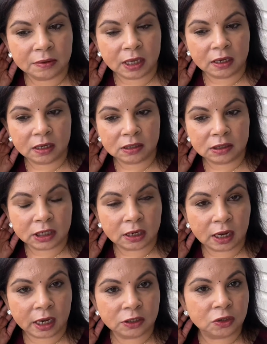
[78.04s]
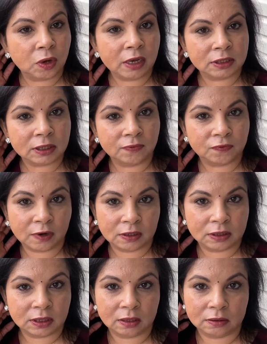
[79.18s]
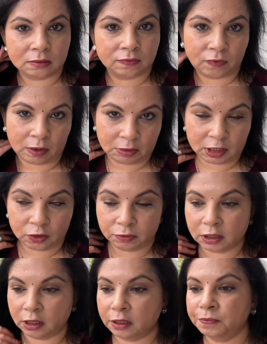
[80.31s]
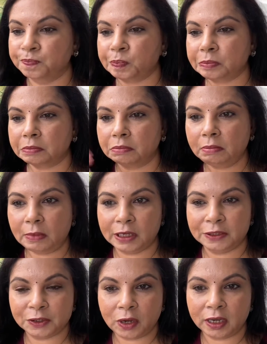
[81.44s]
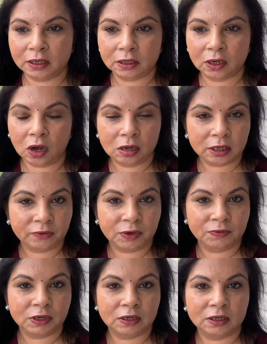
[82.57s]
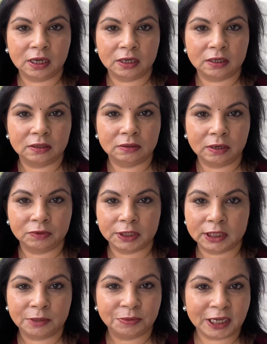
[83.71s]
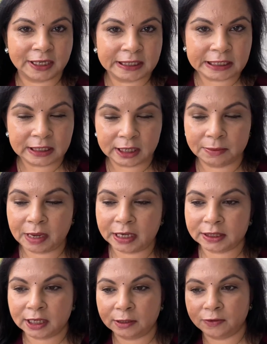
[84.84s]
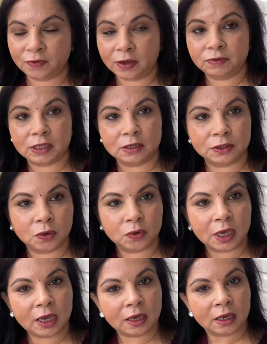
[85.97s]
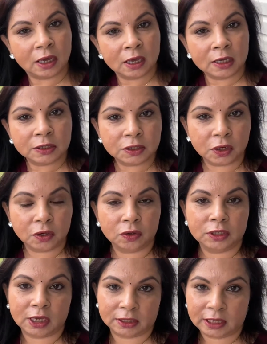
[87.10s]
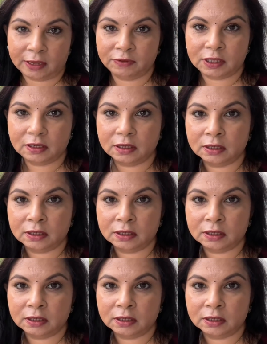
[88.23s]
And I do have some friends and family over there. So I call everyone. I was keep texting them, asking if everything is okay. So yes, everyone